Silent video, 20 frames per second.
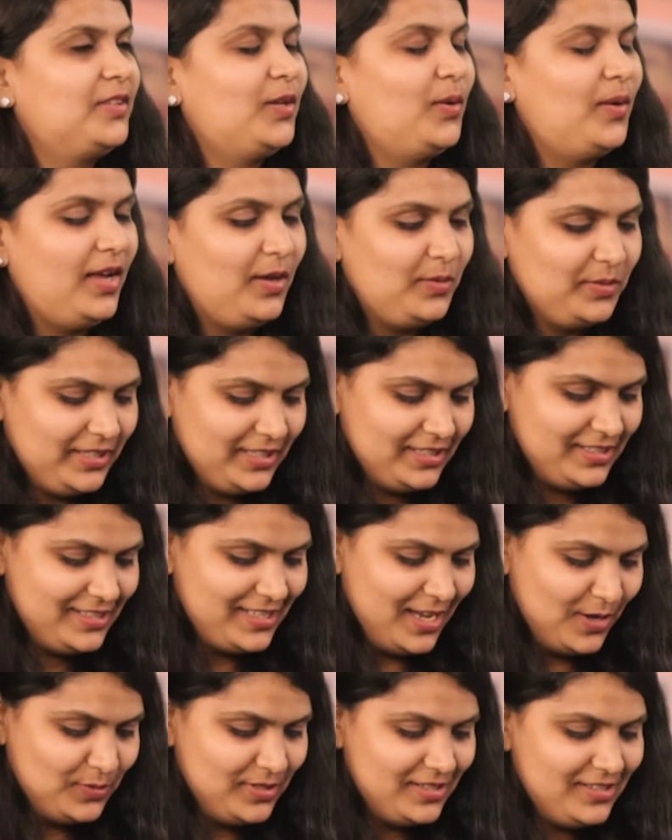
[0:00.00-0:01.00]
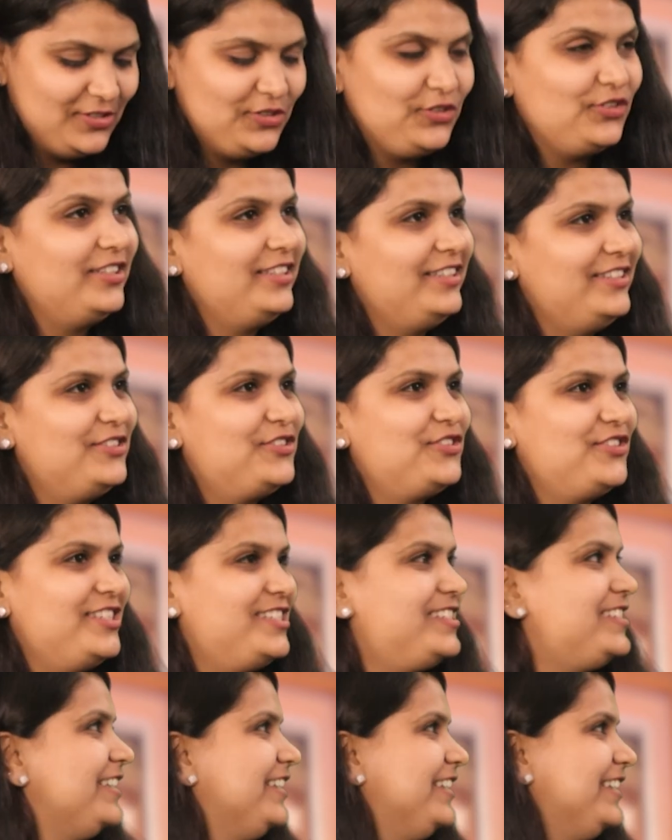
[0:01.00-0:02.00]
Wow, that sounds really
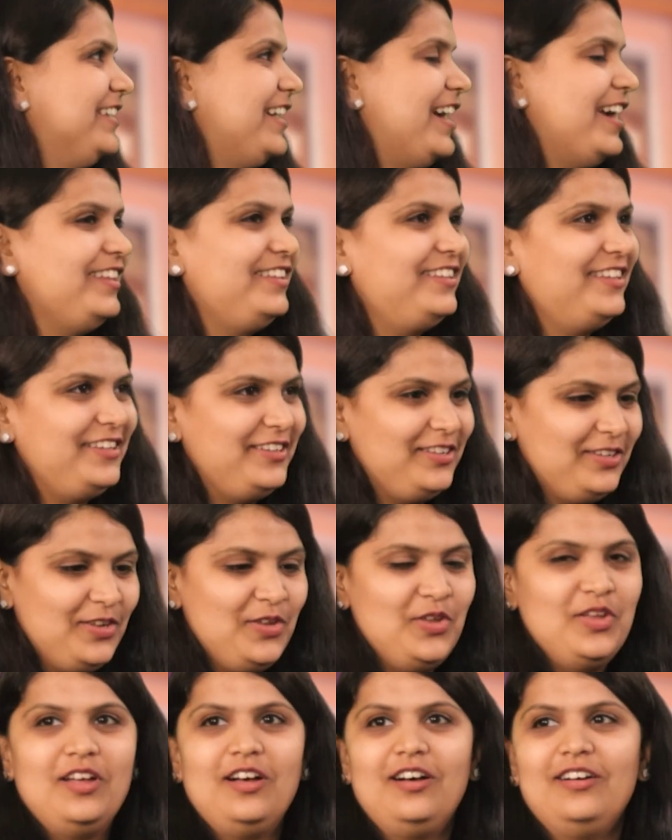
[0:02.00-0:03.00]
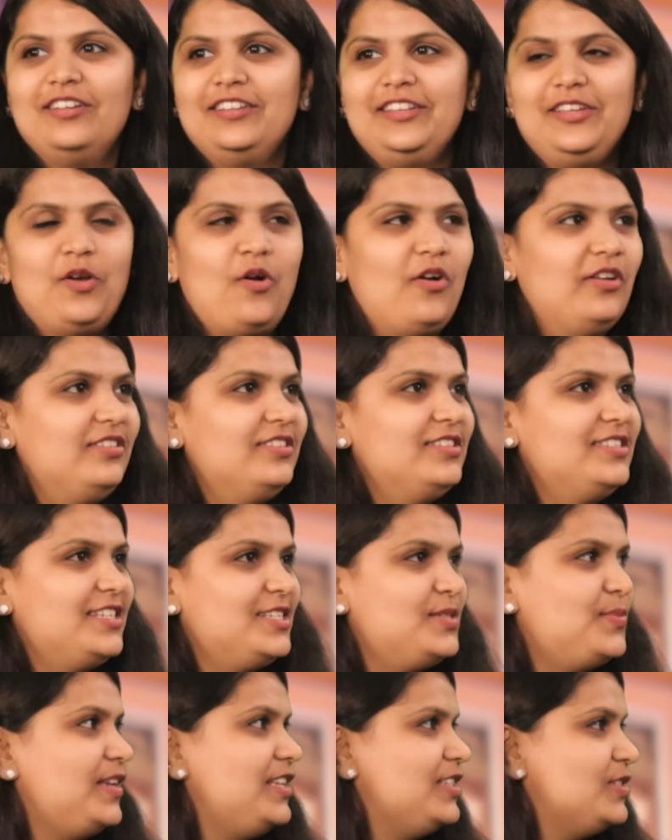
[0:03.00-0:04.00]
interesting. I think the audience as
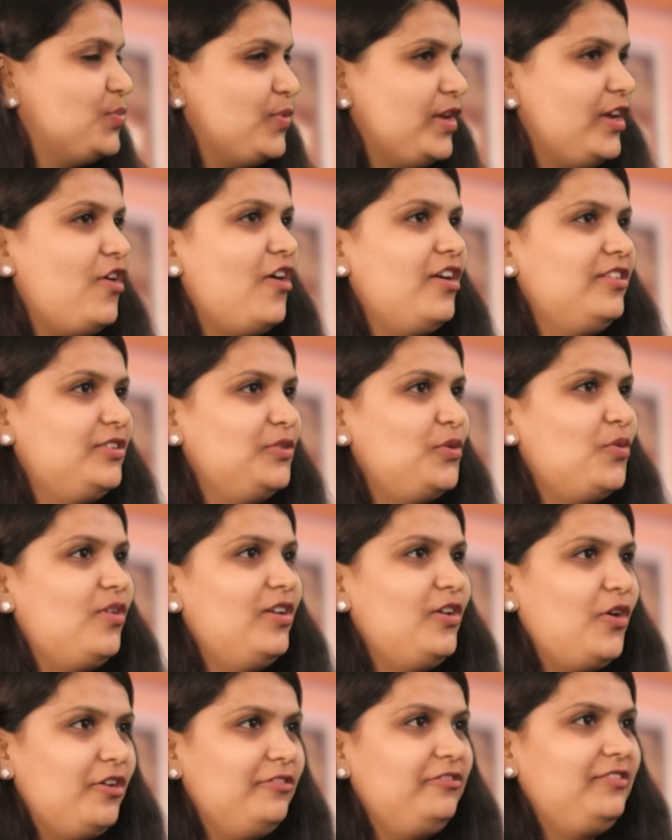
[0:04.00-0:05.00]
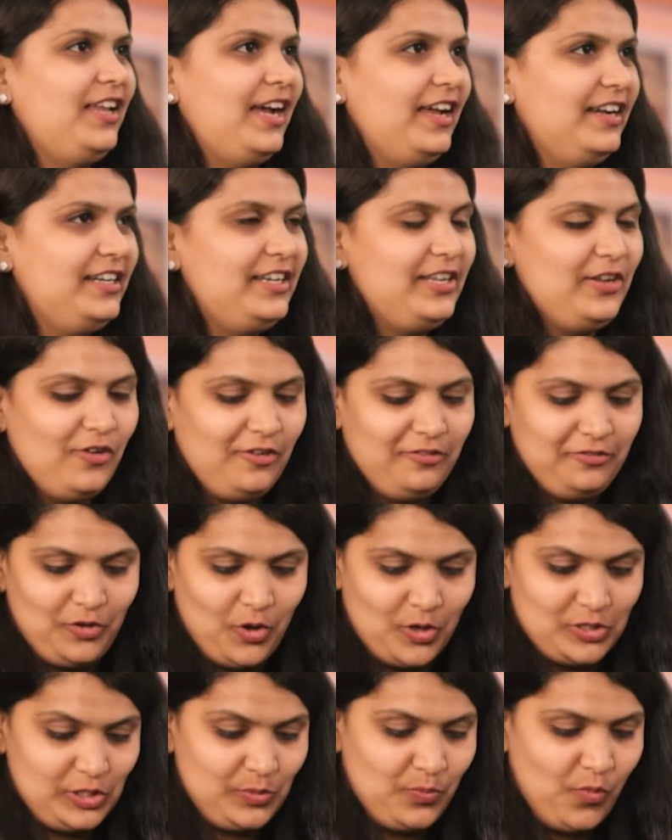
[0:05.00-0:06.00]
well as we got to know a lot of clarity of
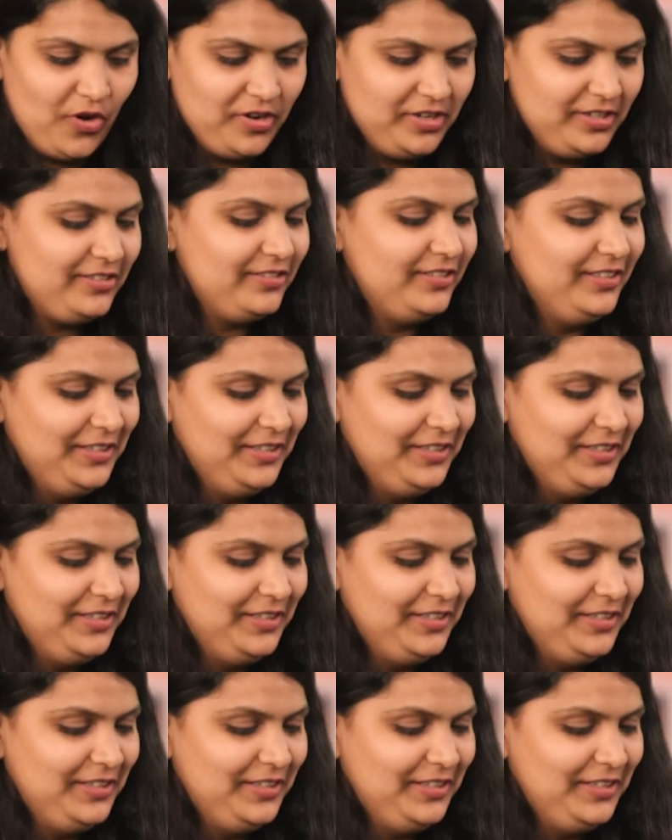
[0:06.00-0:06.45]
LogicMonitor.